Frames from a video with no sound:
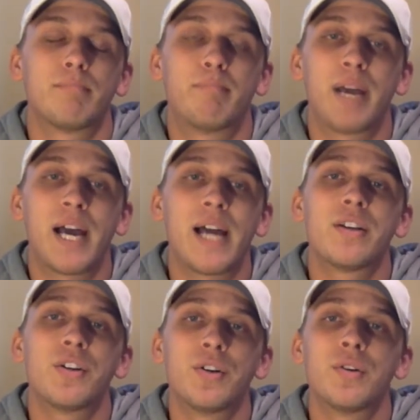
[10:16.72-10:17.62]

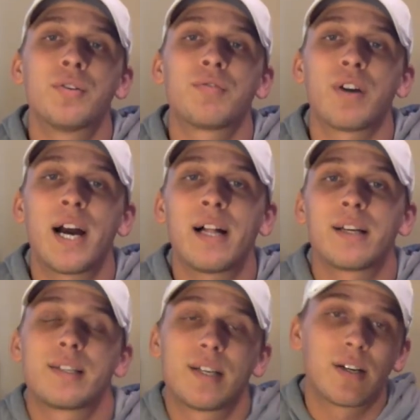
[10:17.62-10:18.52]
Bad news for
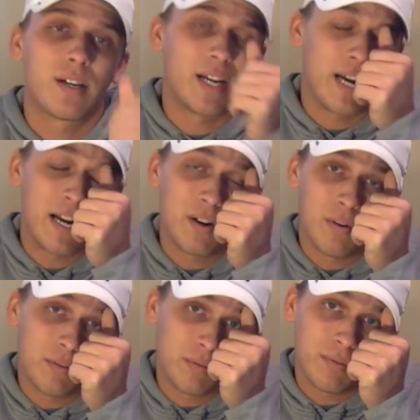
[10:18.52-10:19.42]
Alex here, and I
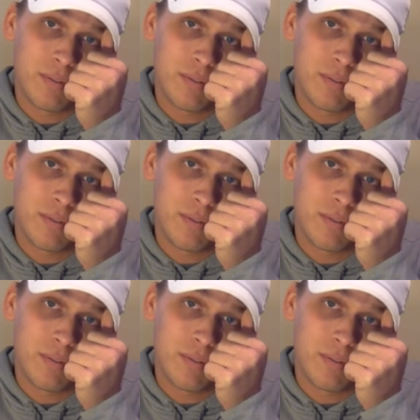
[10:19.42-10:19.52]
don't,